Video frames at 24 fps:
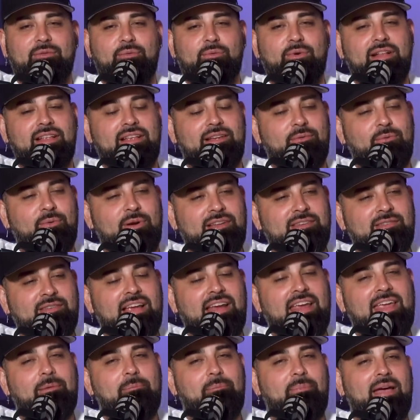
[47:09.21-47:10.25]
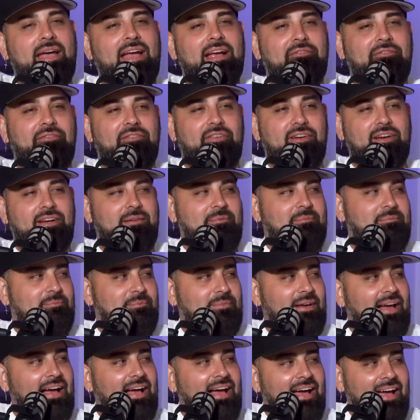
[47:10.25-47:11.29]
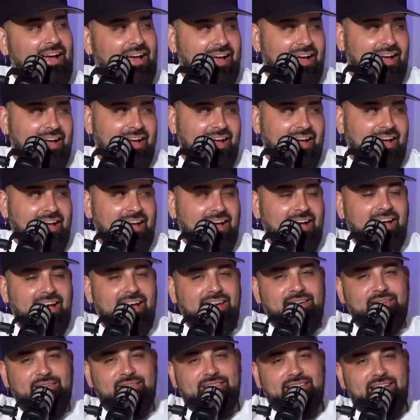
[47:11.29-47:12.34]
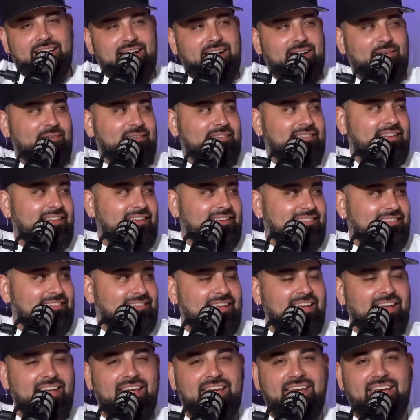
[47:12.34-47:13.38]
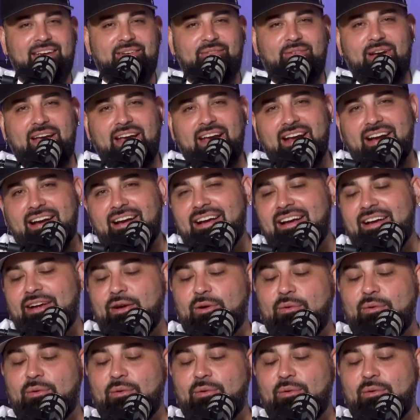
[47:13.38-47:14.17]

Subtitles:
once I get back from you thought I was gonna say where?